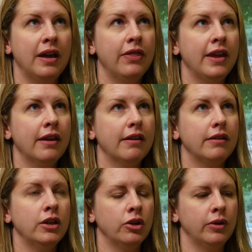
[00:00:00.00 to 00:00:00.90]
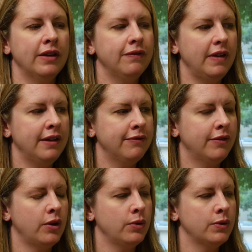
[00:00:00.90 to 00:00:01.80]
I think, you know, if,
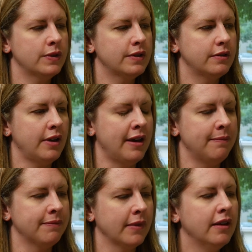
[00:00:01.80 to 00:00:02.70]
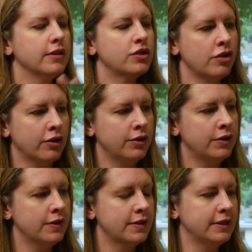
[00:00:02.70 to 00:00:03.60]
if those um,
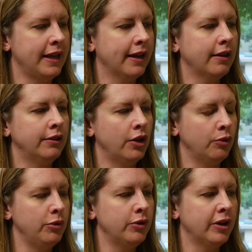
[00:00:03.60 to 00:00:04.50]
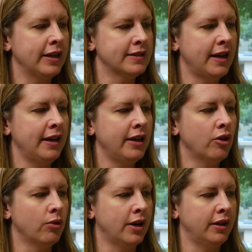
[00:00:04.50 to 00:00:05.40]
struggles like a low mood or anxiety
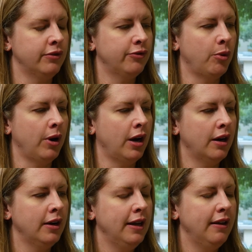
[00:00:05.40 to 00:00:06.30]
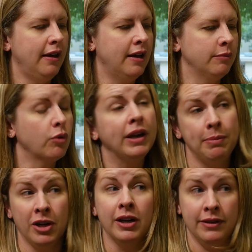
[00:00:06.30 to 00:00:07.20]
go on for um, quite a
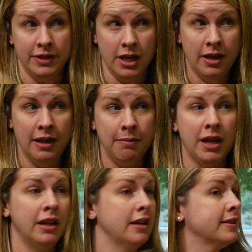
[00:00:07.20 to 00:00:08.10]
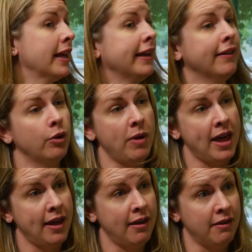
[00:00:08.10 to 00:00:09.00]
period of time and it is getting in the
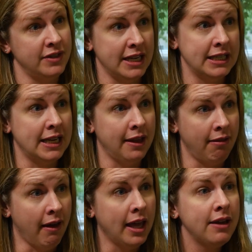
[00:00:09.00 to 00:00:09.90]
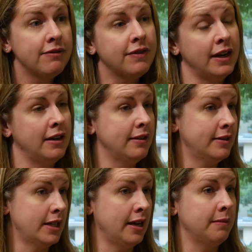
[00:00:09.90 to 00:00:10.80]
way of day-to-day life, then it
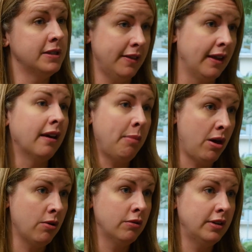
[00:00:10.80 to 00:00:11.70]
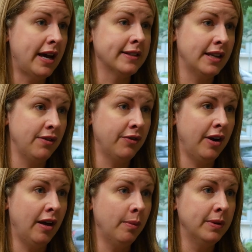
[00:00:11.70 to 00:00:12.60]
is time to think about asking for
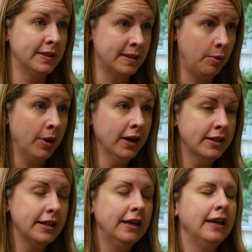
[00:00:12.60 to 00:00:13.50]
help and support.